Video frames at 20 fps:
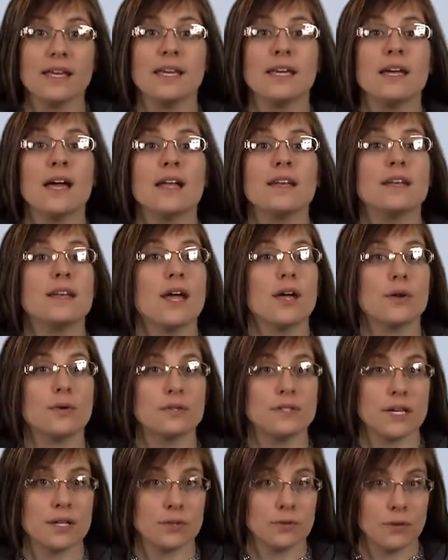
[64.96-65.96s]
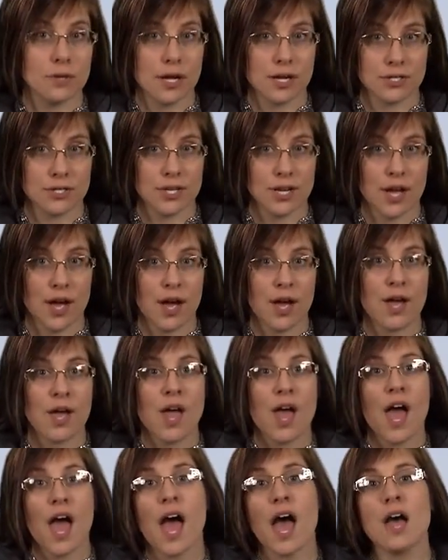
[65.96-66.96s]
i Nanotecnologia,
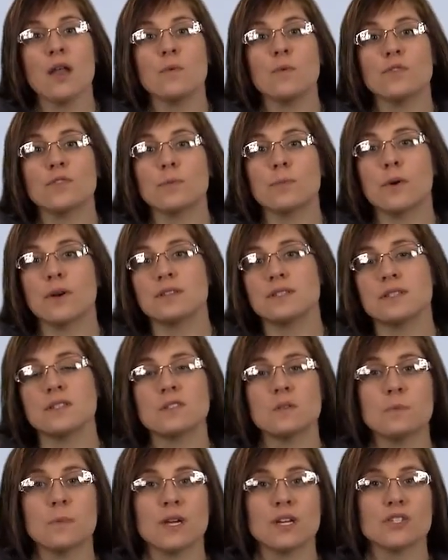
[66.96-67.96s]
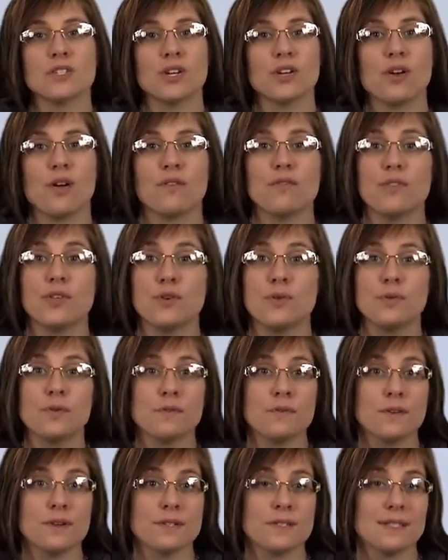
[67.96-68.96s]
and with the participation of the
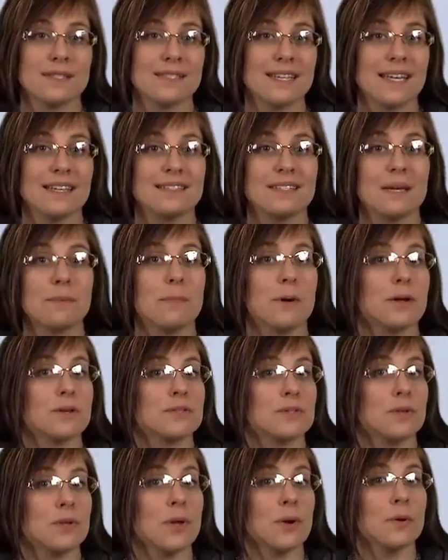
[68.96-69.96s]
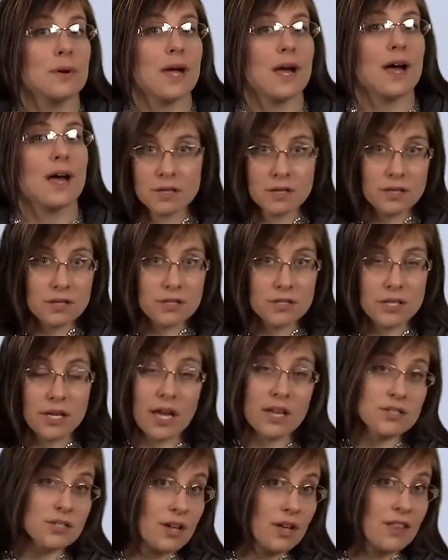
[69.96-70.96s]
Universitat de Barcelona, did you
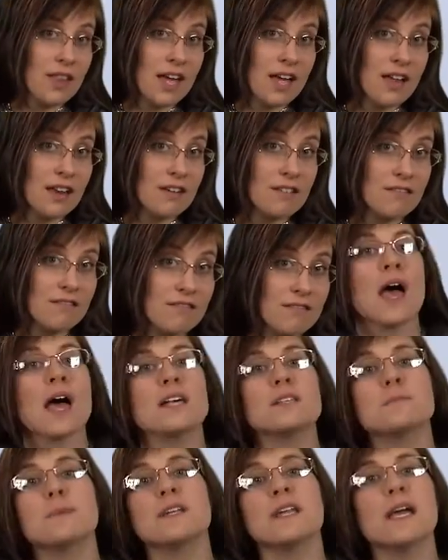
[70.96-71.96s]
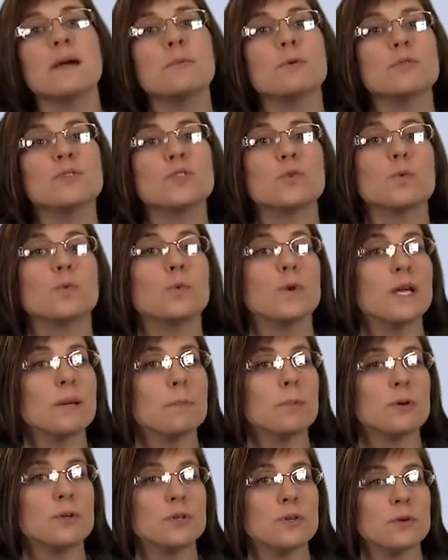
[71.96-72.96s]
catch all that? has been able to
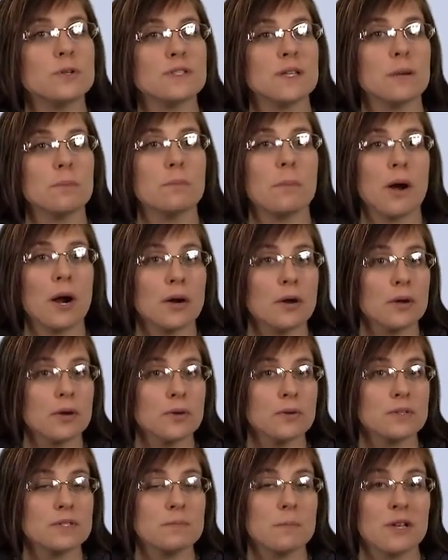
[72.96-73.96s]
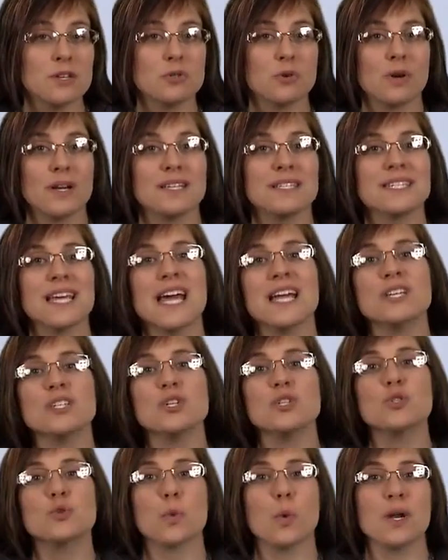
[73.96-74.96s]
reproduce in particles measuring 10
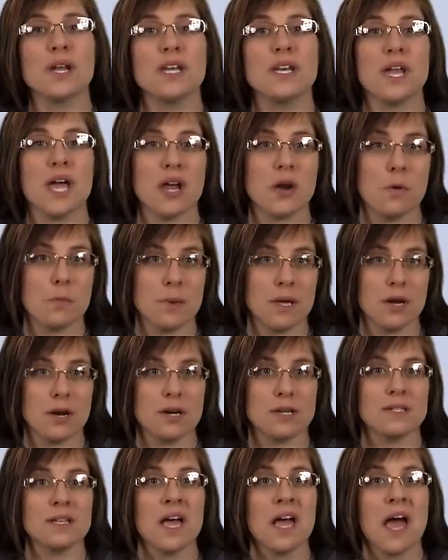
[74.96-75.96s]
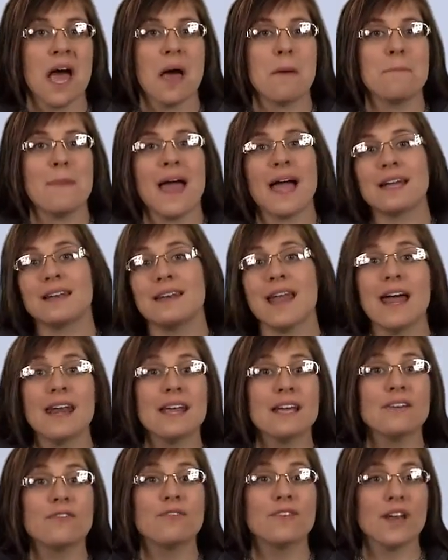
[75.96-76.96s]
to 20 nanometers a
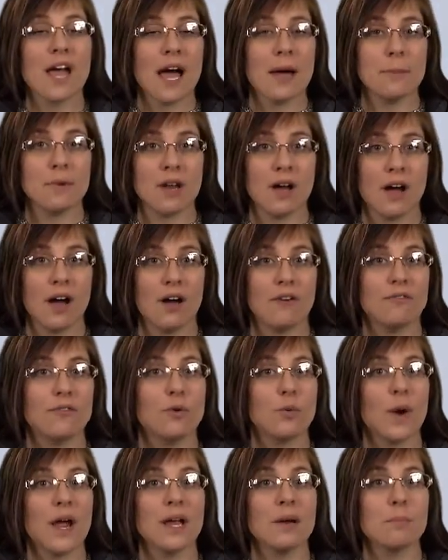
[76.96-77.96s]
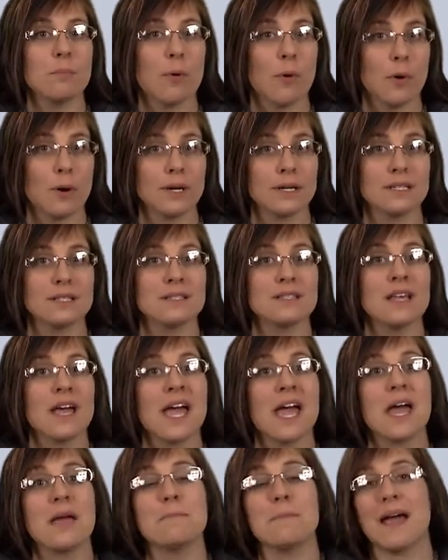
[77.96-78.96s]
magnetic phenomena of great importance
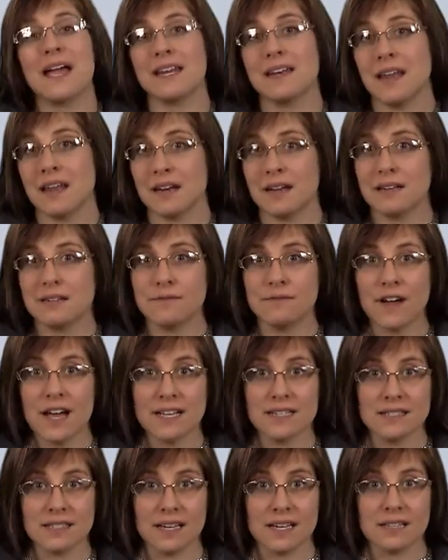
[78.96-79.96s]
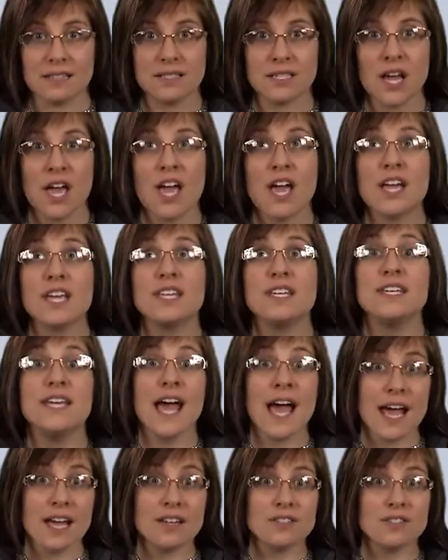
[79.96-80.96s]
in magnetic devices.
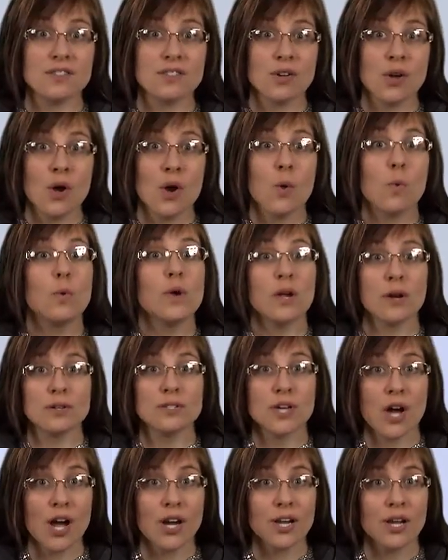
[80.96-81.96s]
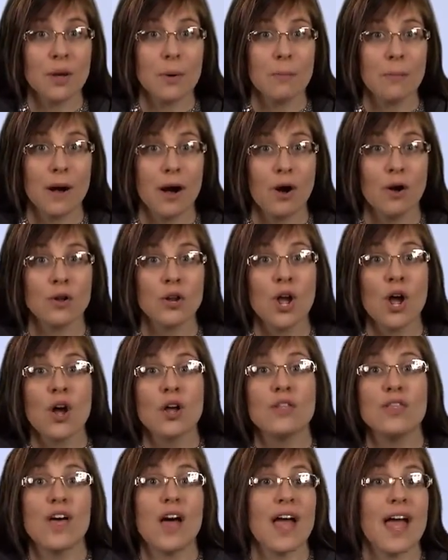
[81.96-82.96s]
Yes, we are talking about
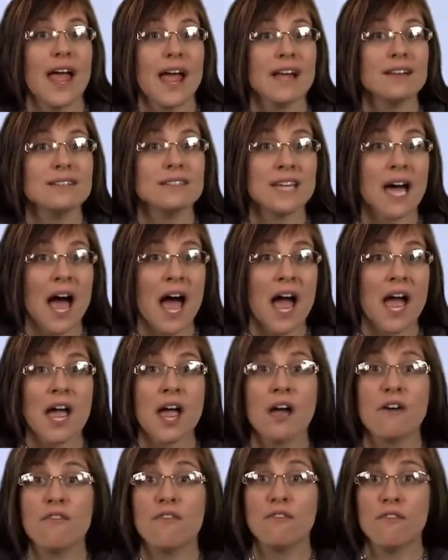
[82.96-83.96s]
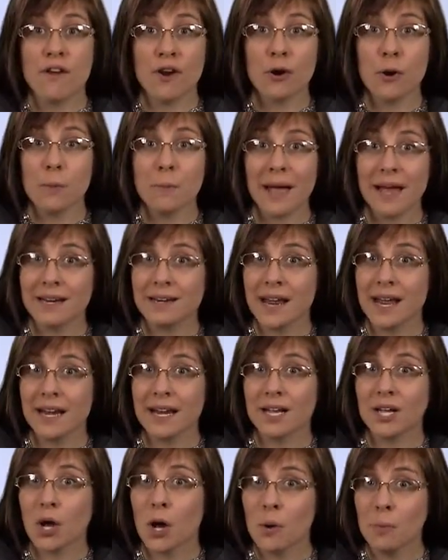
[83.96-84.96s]
the
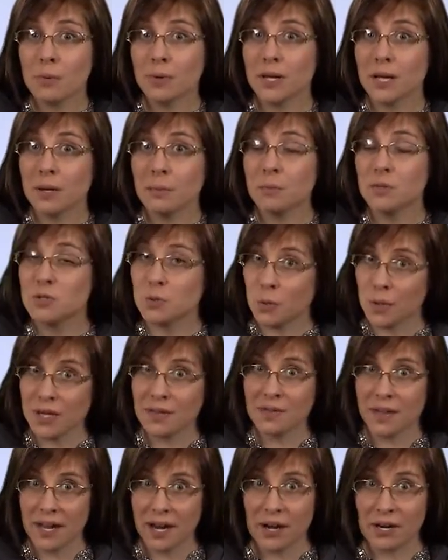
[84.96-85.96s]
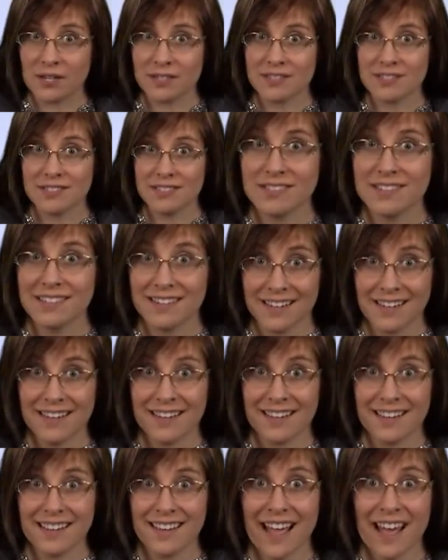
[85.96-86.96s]
anti-ferromagnetic coupling between layers.
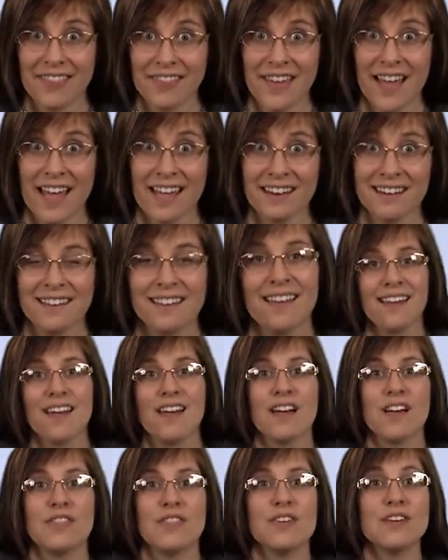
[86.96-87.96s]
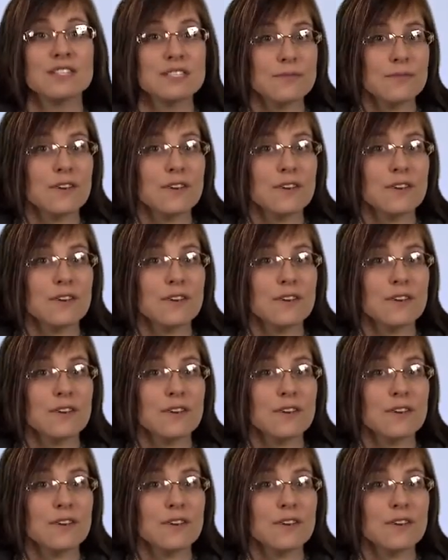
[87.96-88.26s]
Got that? This